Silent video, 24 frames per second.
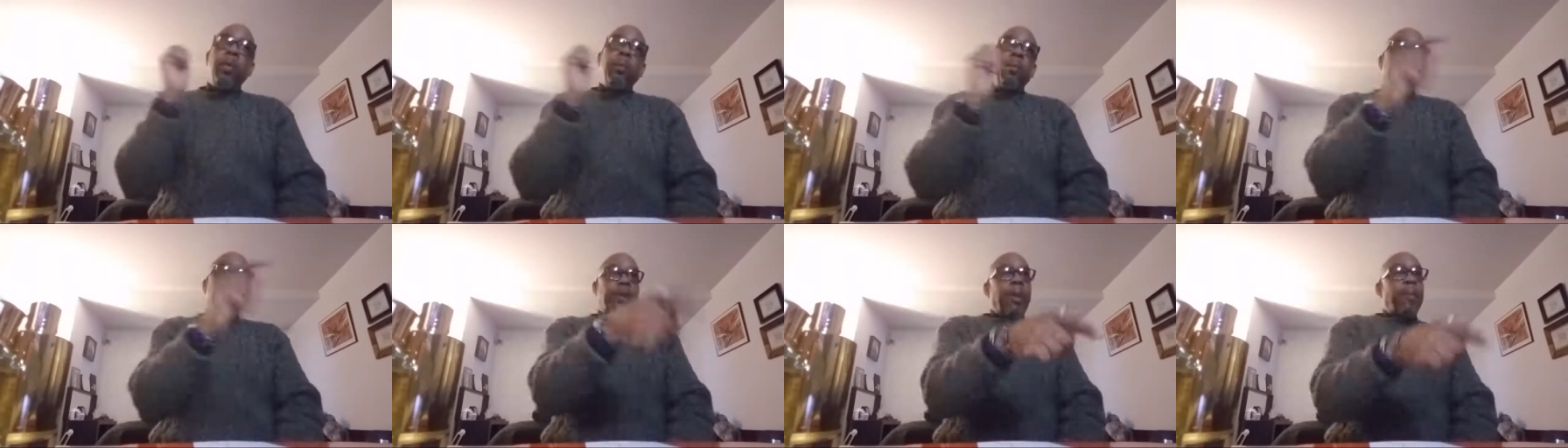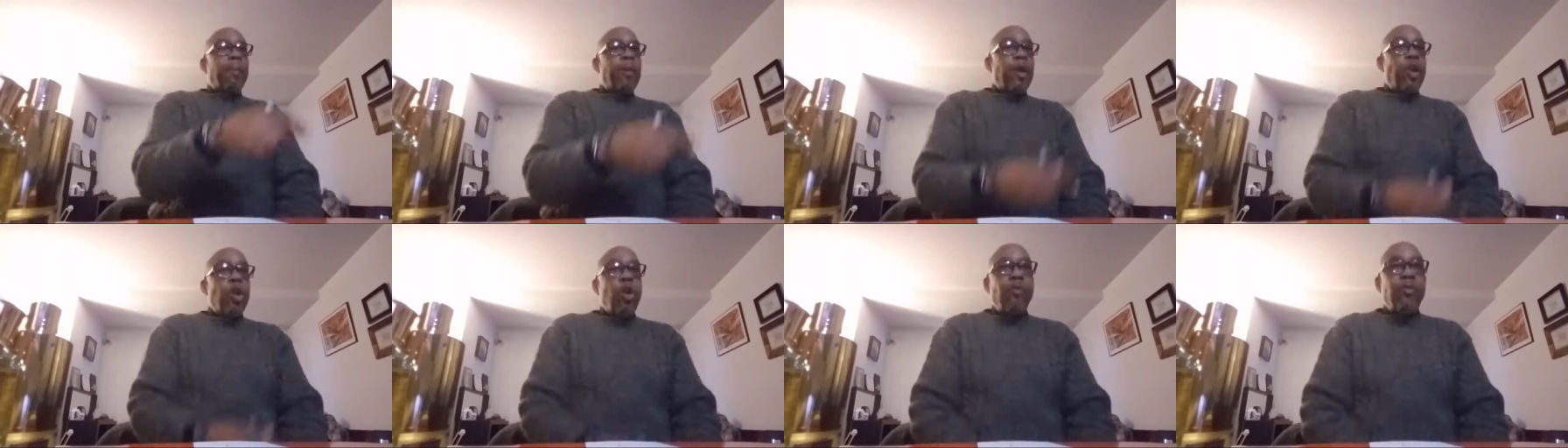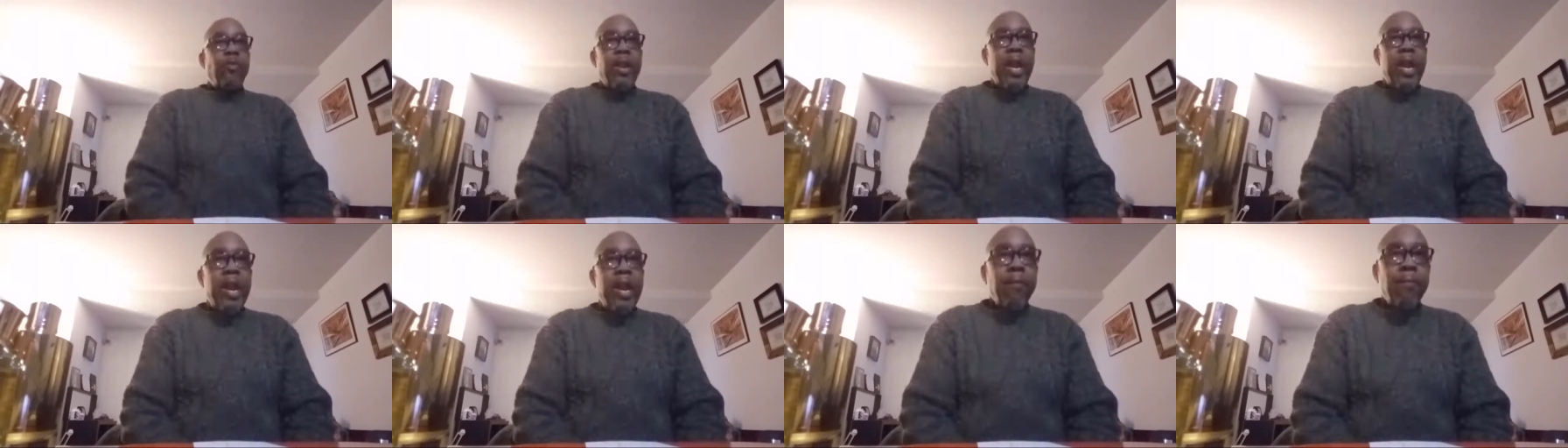Put that money over
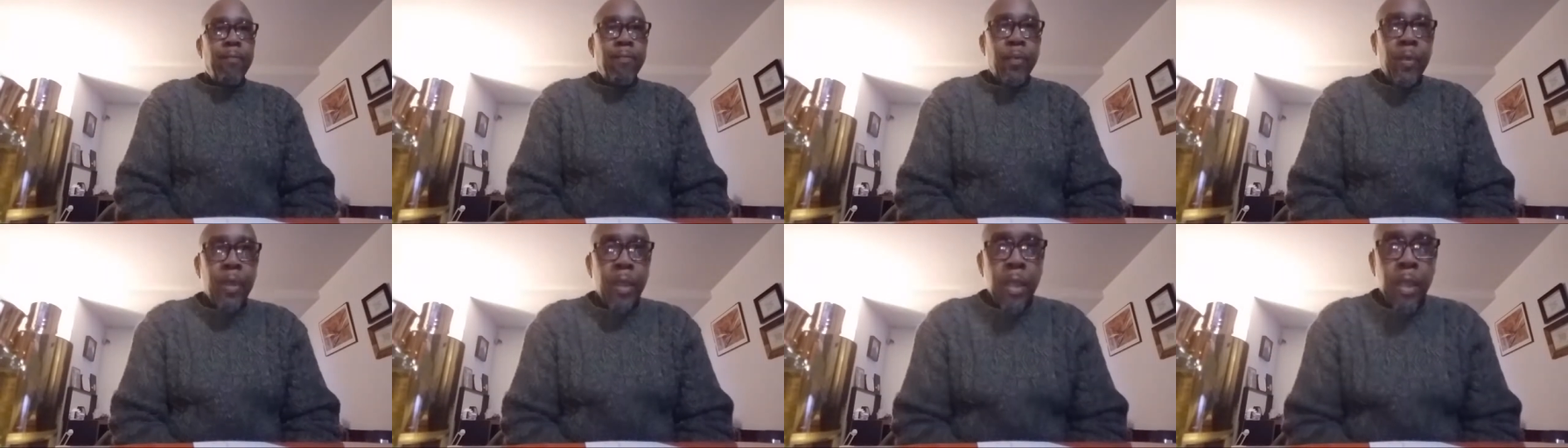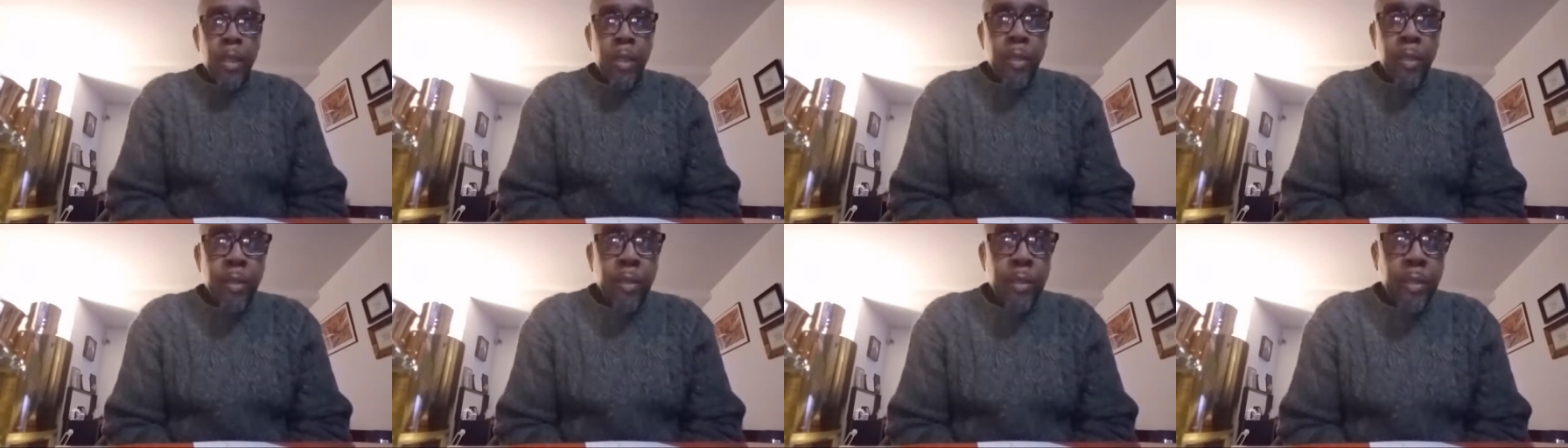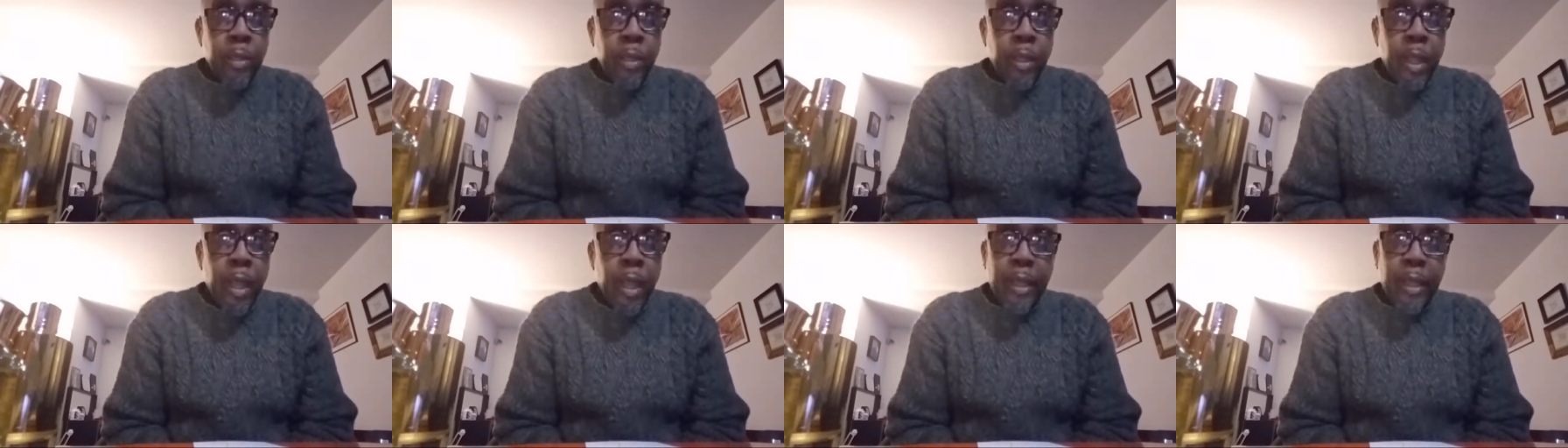there.
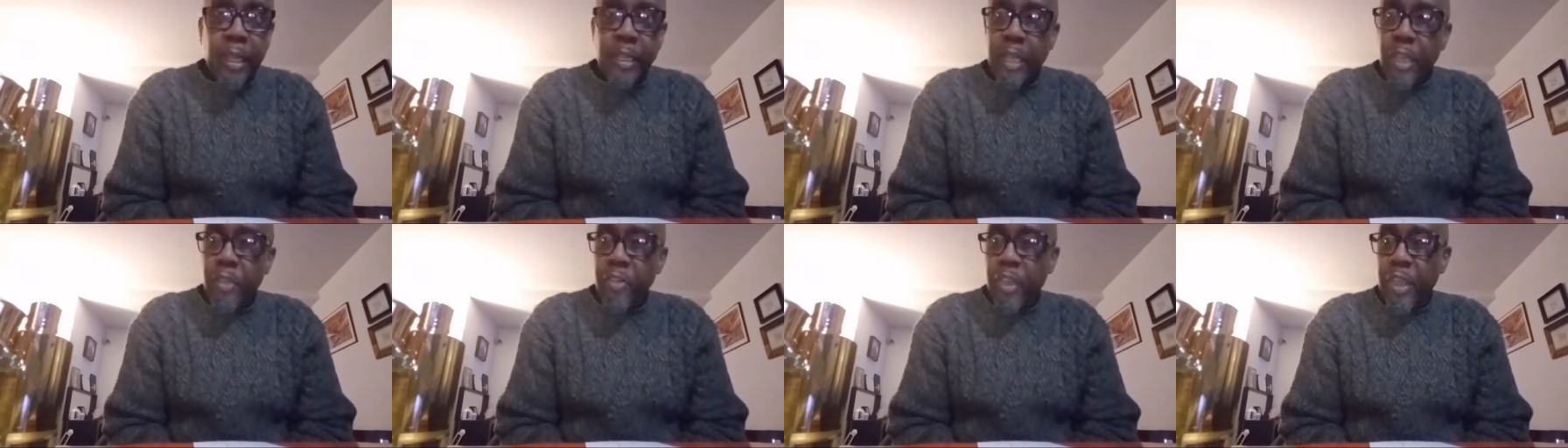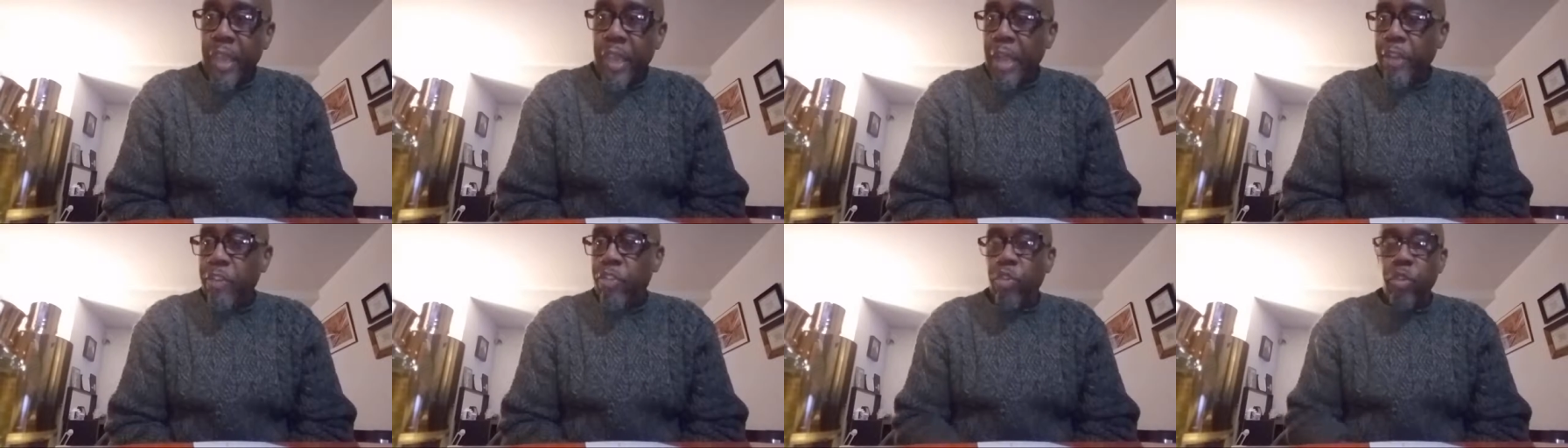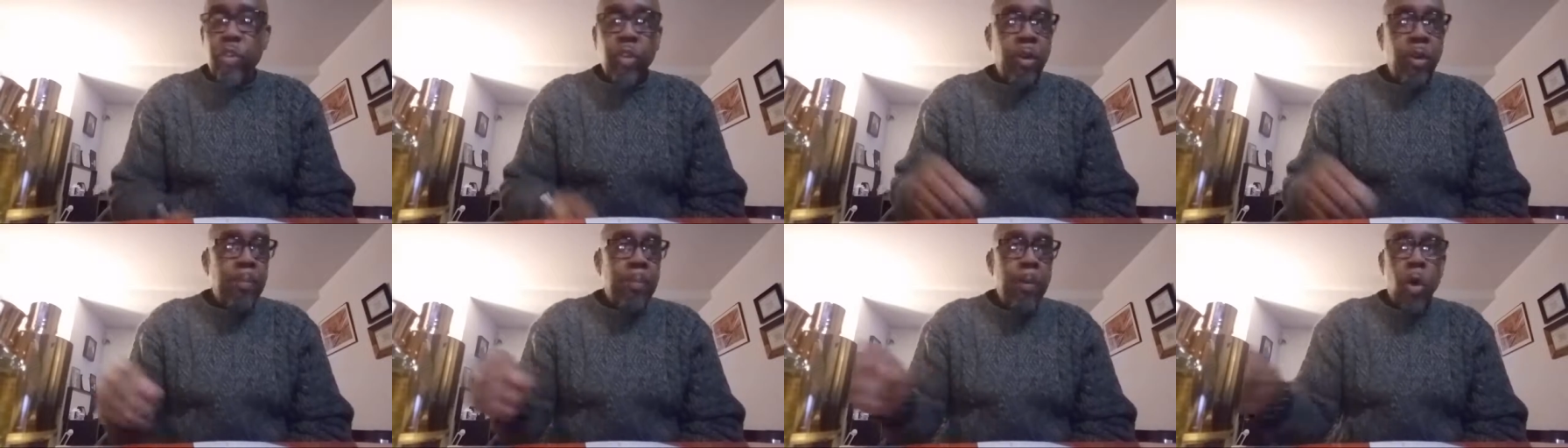I'll get that thing out to
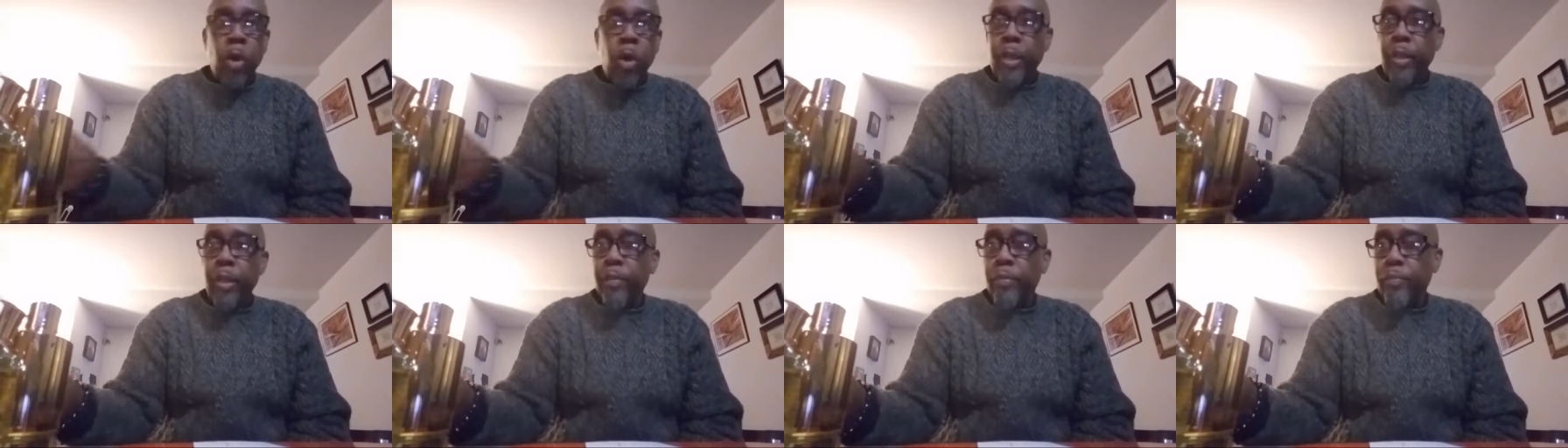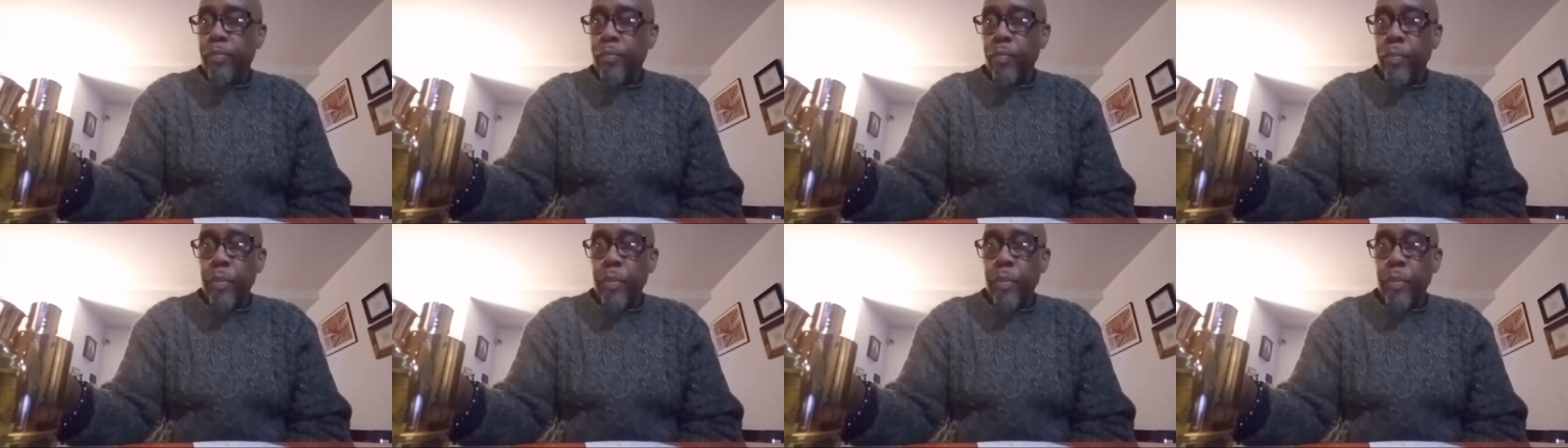you in the morning.